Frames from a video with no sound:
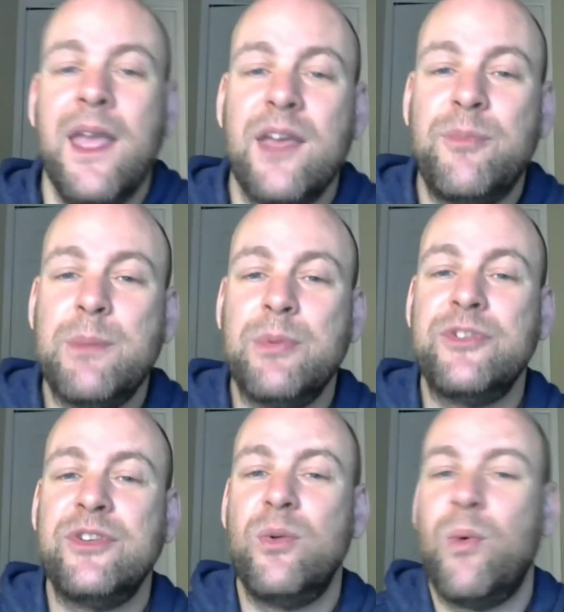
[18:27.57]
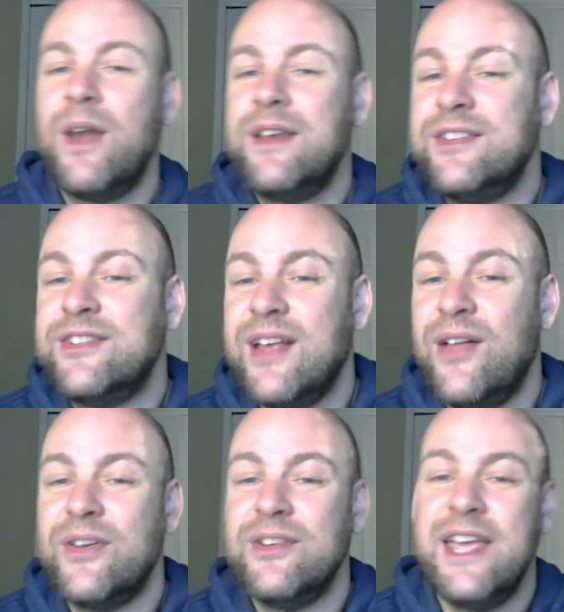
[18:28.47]
If people still wanted to sell
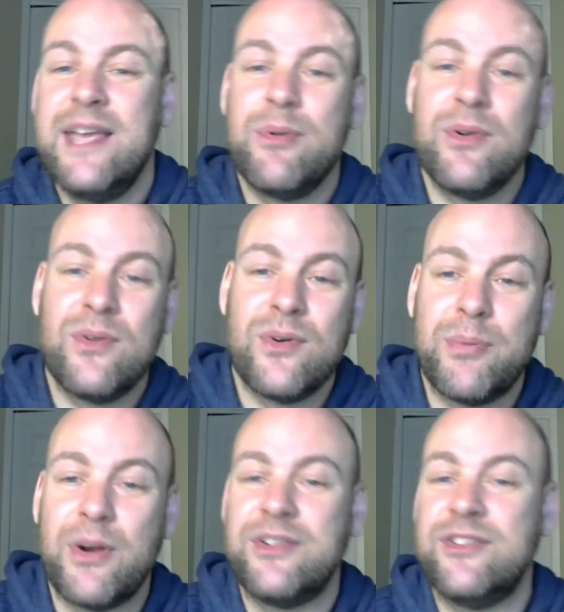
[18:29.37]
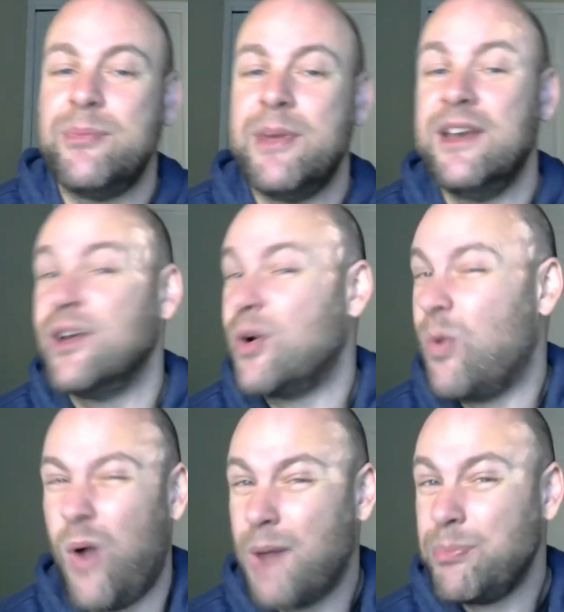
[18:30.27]
their labor or participate in a
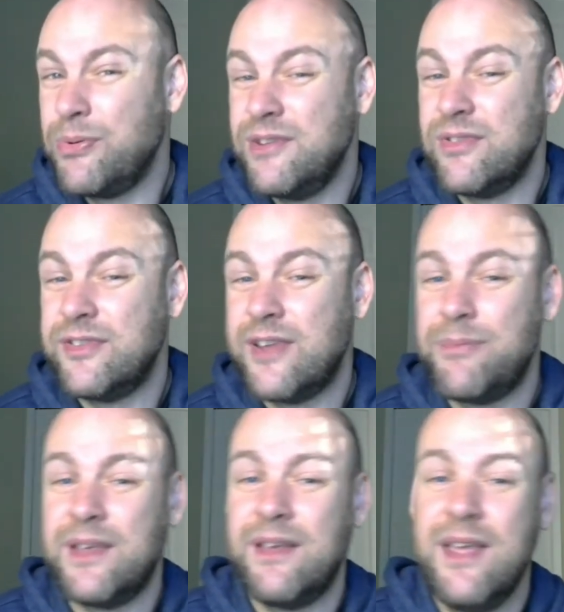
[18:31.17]
cooperative or something,